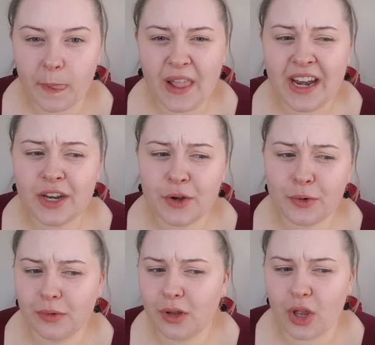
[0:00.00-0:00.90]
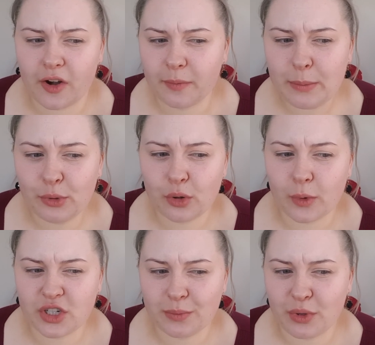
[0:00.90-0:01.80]
And I know a lot of people who are
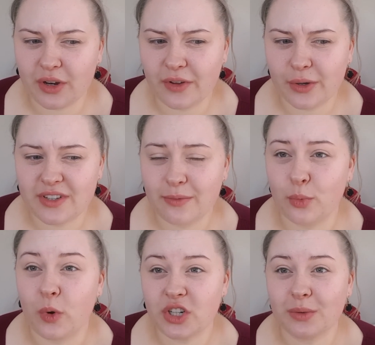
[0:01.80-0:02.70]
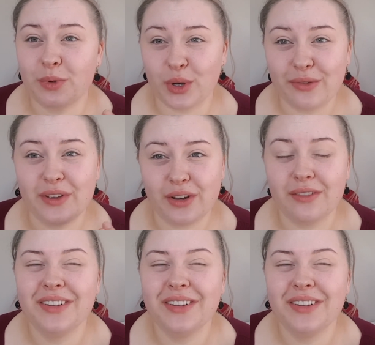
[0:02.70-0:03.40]
watching beauty videos have been watching beauty